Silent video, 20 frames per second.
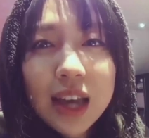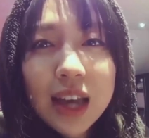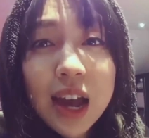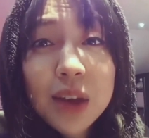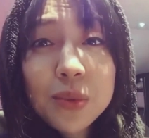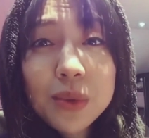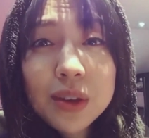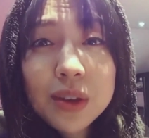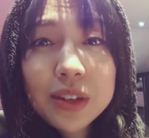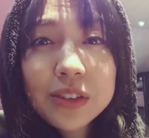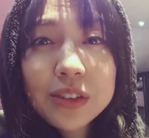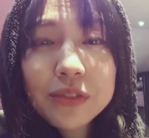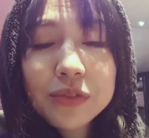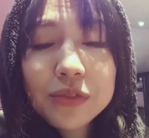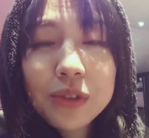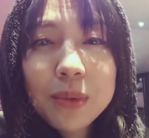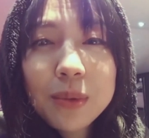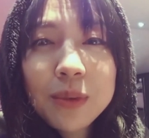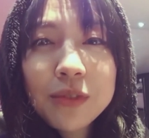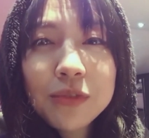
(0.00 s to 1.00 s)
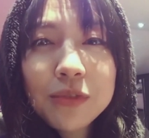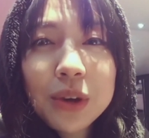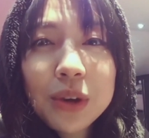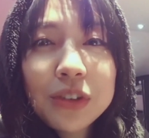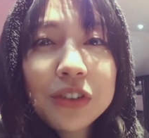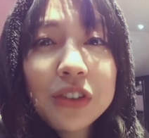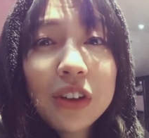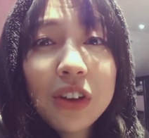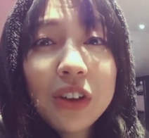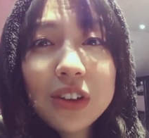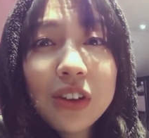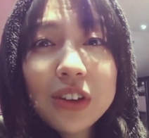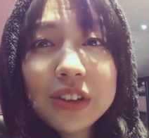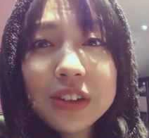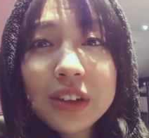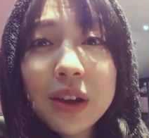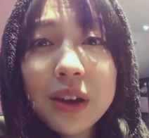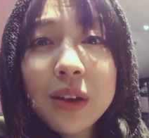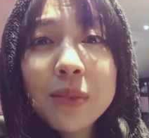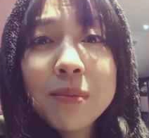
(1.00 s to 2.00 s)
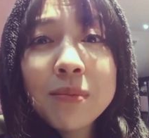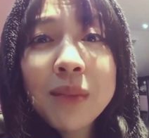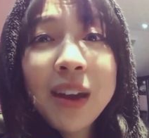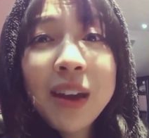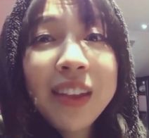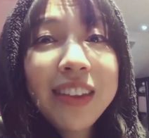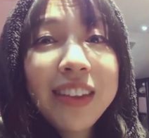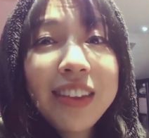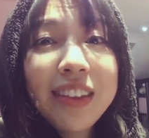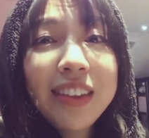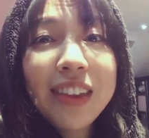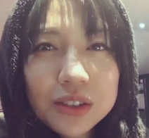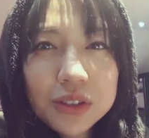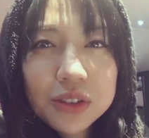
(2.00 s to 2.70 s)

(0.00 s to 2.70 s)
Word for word: I went from $400 a month